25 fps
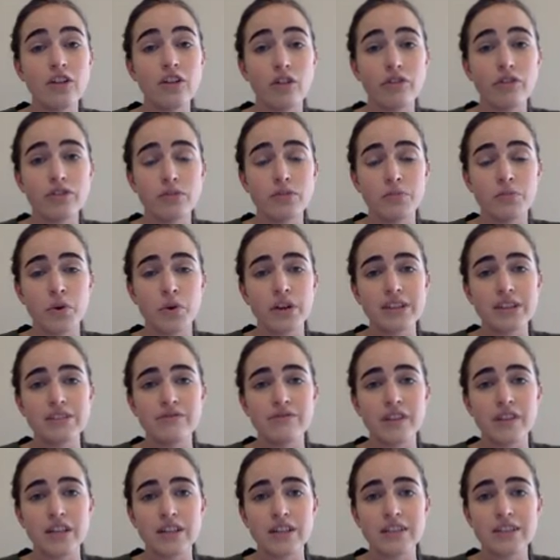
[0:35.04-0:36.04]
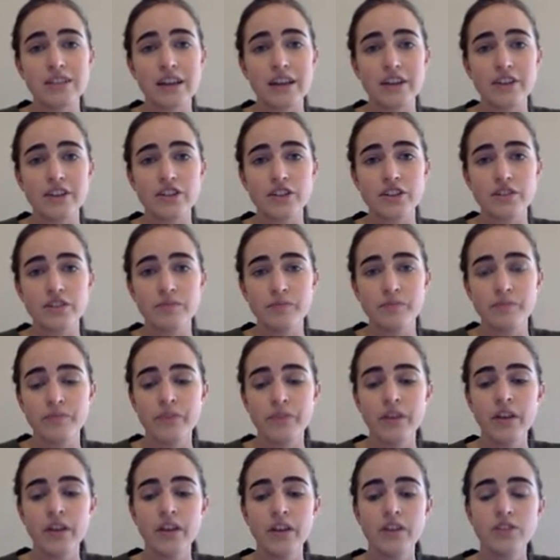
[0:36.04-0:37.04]
off the points of intersection.
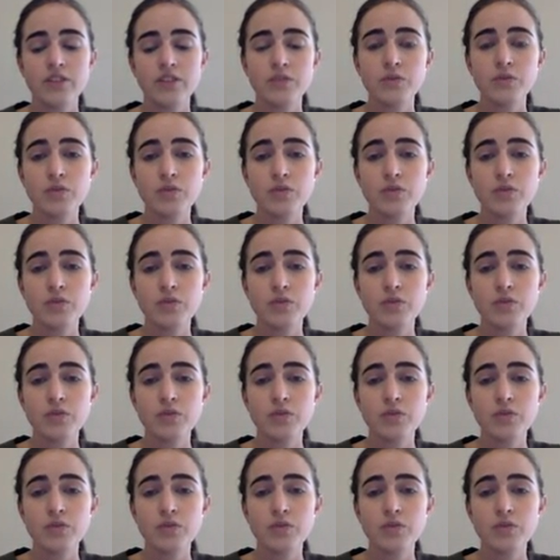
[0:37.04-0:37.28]
So